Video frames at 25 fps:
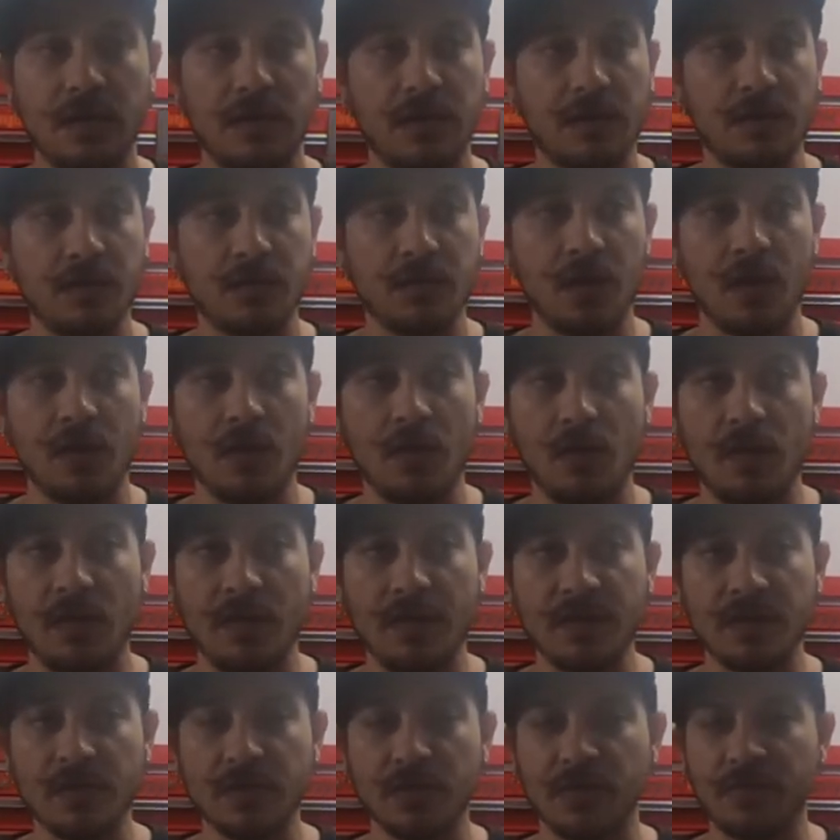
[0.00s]
you know
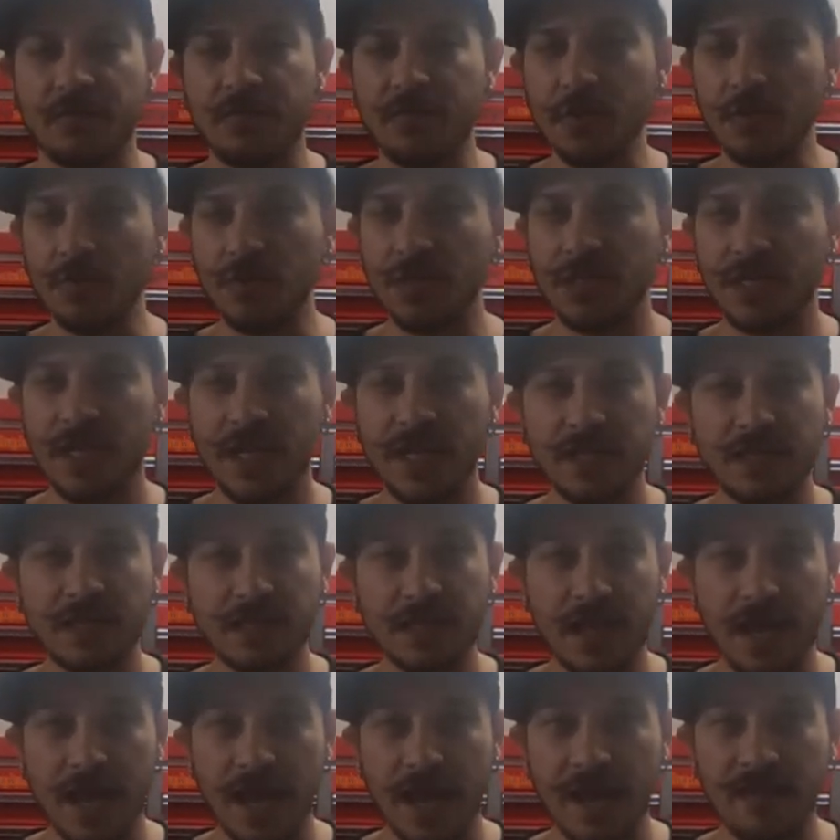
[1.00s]
there's a few states
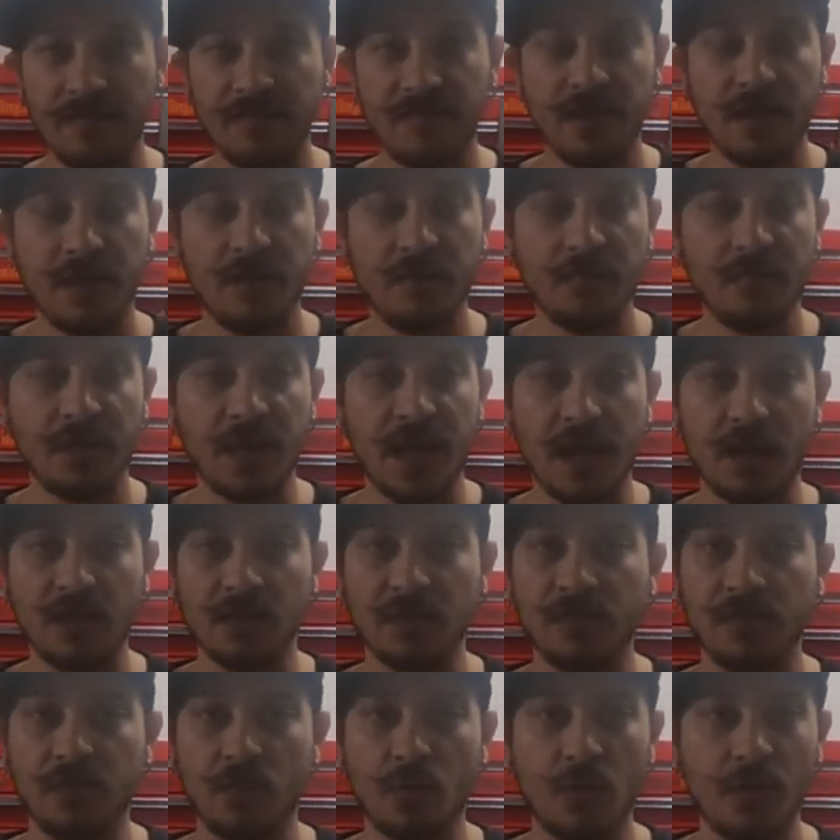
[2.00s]
that have them:
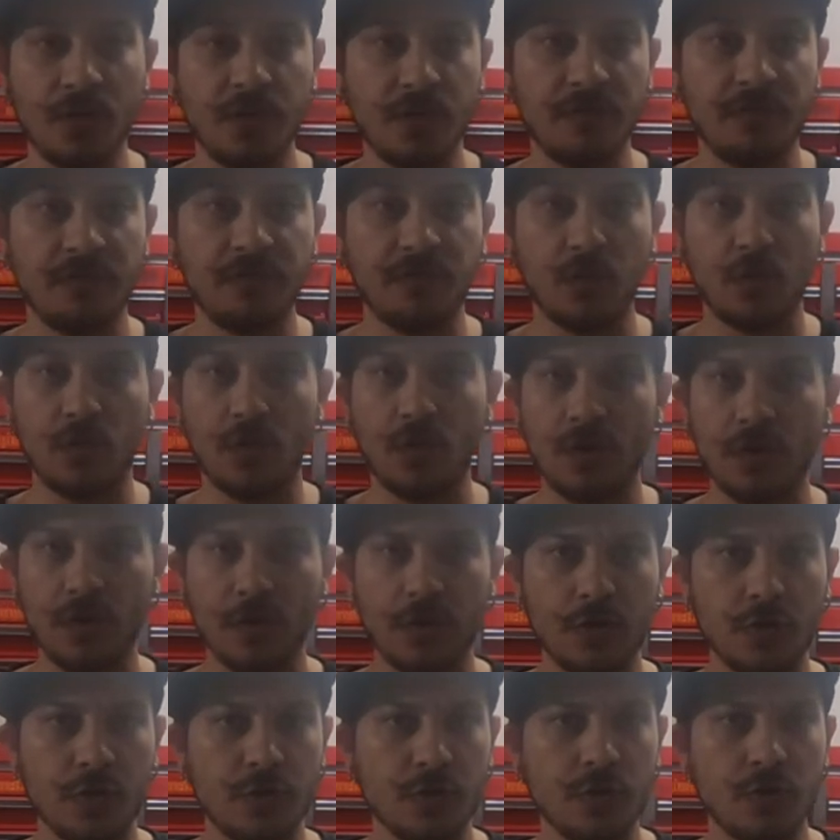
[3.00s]
California, Florida,
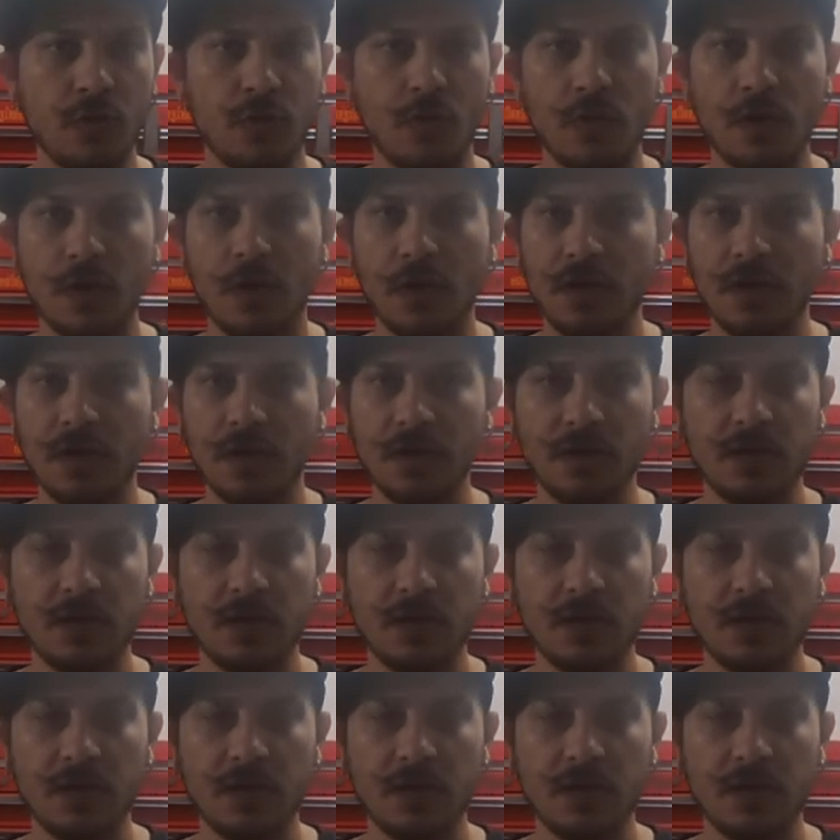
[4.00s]
New York,